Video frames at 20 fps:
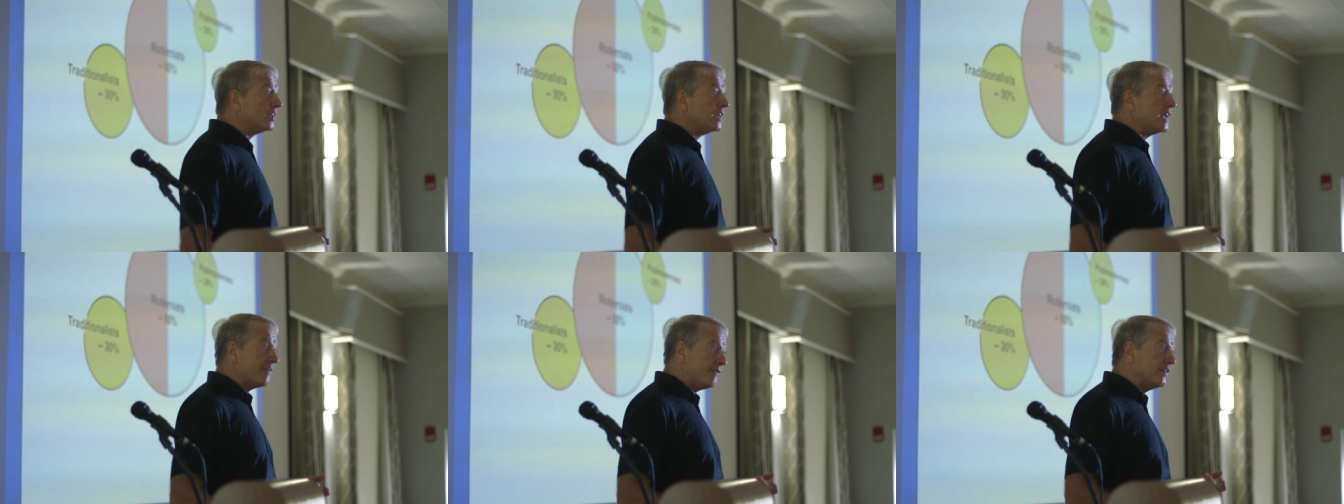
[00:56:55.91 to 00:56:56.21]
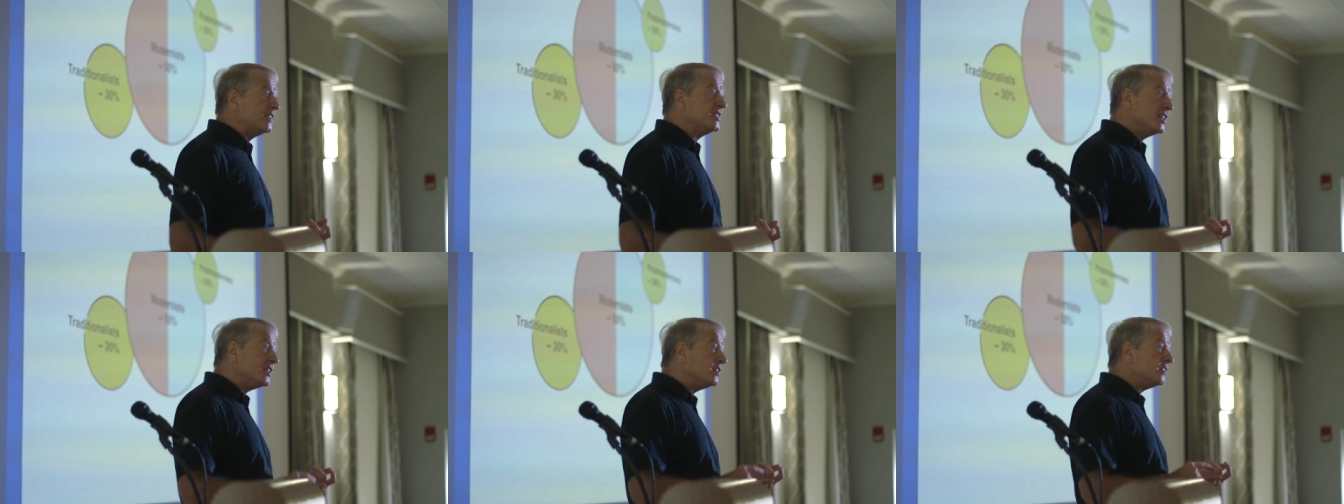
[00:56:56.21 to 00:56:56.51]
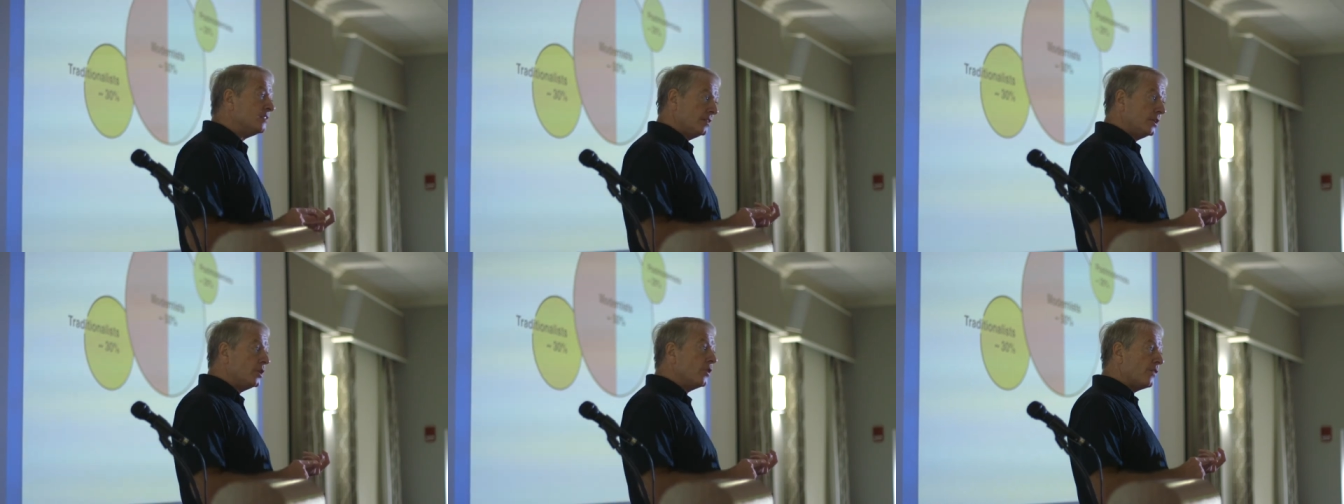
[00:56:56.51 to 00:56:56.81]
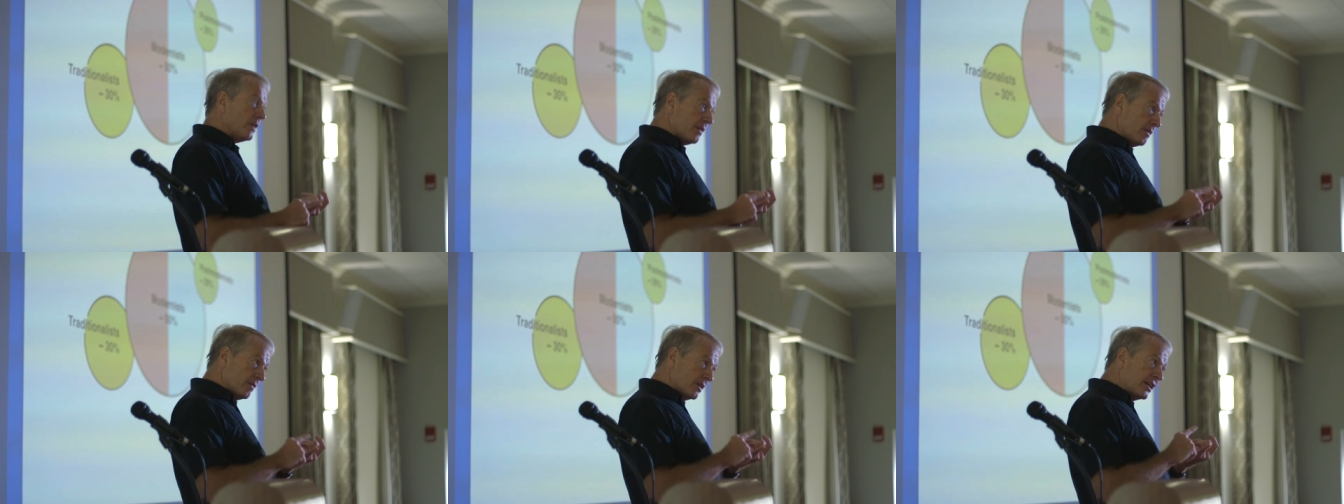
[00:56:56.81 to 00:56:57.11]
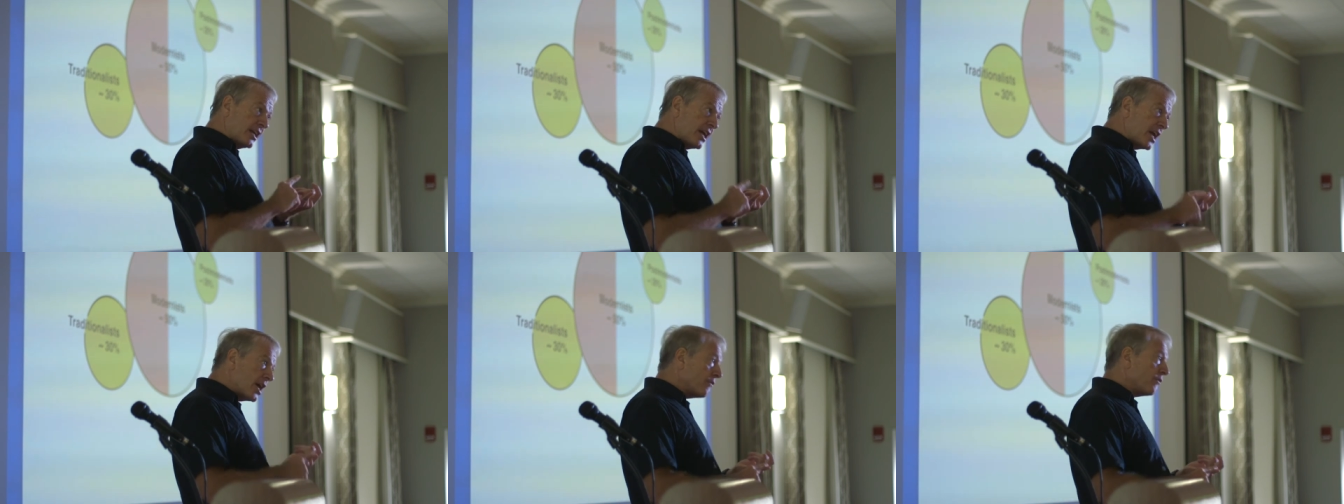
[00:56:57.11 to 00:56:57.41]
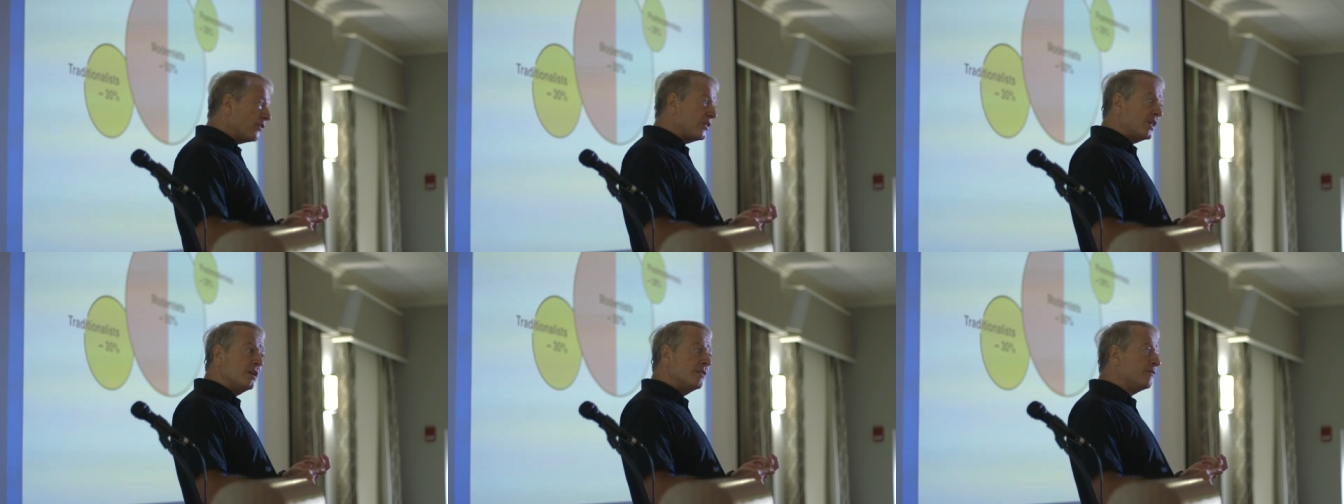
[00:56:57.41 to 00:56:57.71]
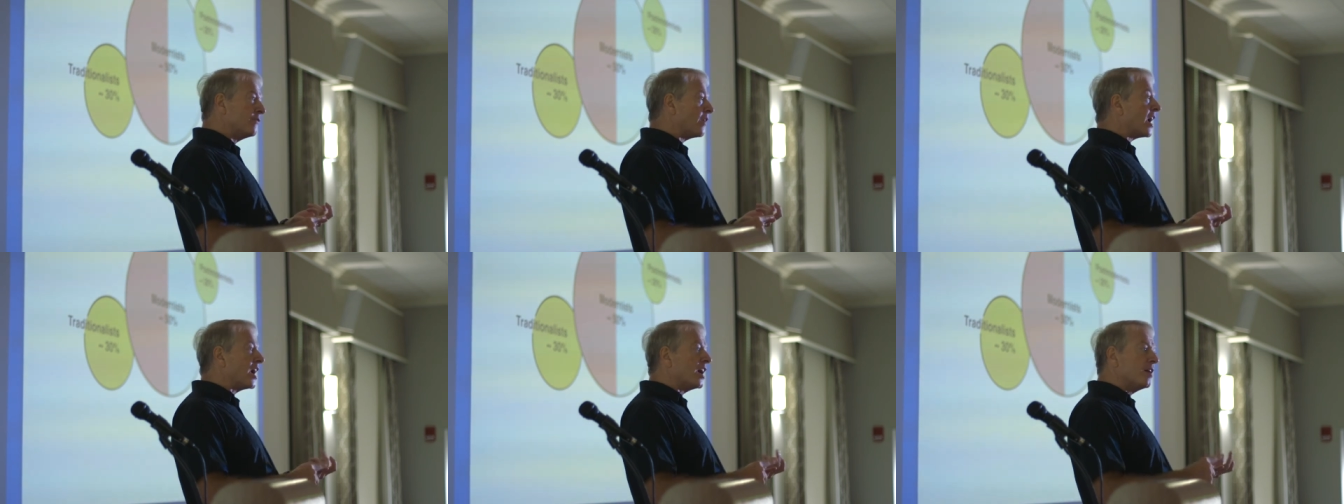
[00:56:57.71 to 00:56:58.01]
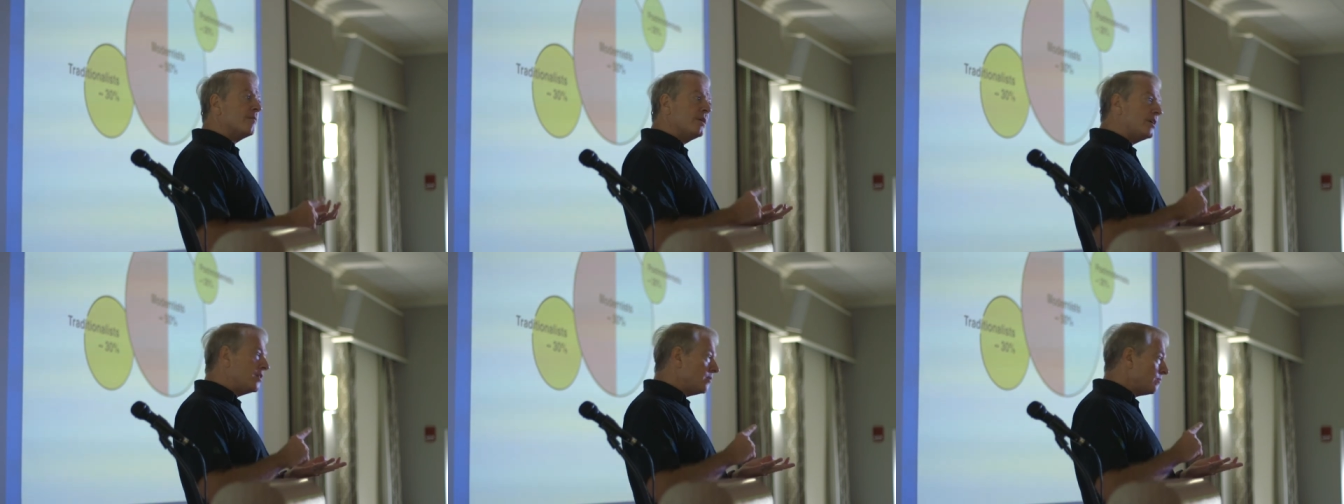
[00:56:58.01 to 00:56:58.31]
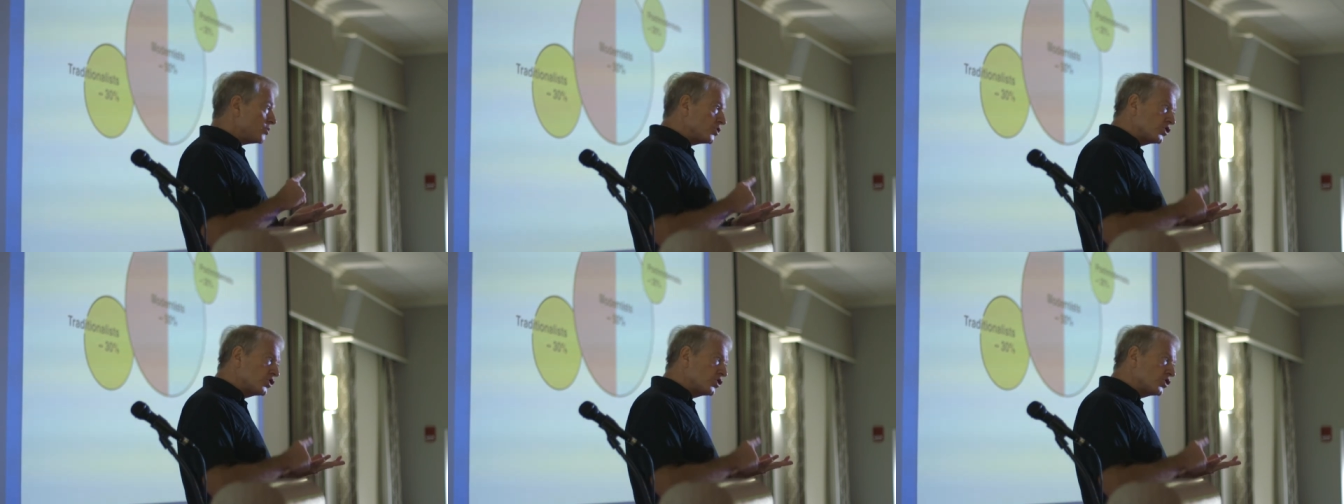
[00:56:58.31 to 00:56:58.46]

if it didn't, you know, the care for the environment,